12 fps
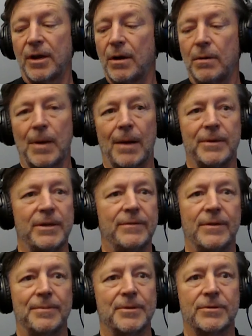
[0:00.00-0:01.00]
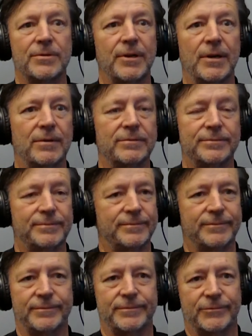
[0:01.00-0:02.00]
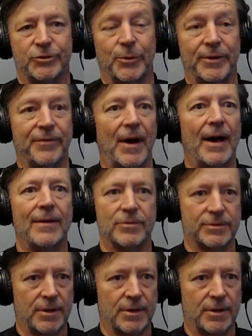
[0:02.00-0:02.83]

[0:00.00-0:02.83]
probably even up to 25 or so.